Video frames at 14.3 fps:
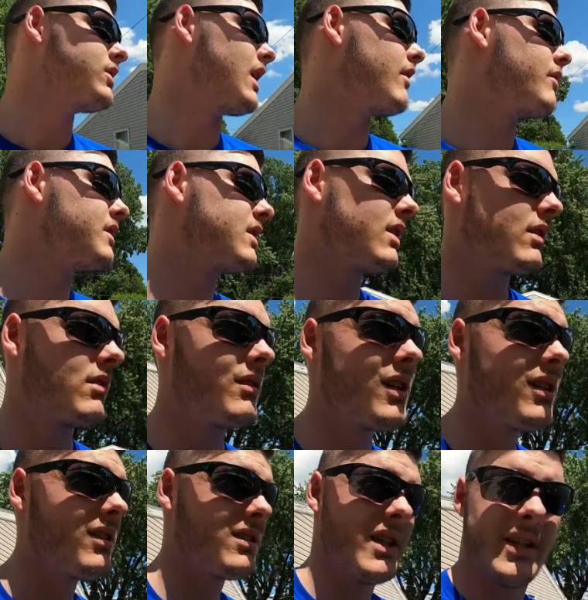so obviously
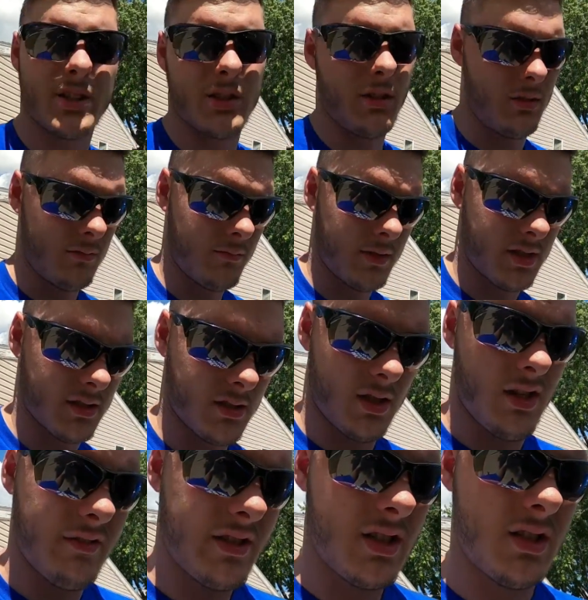none of the tires are low, because
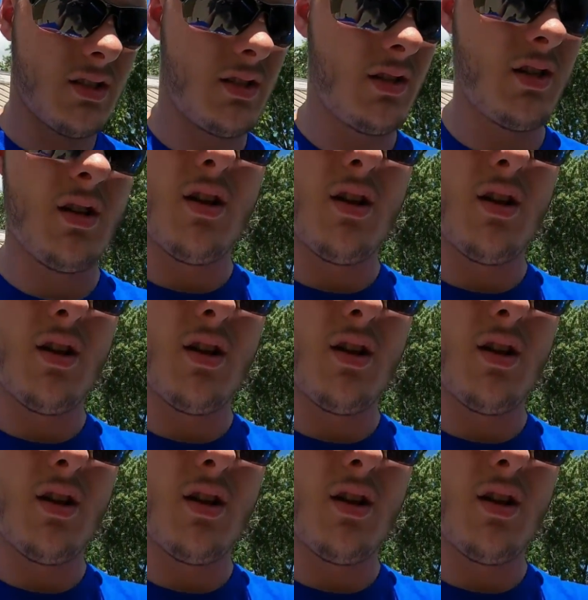obviously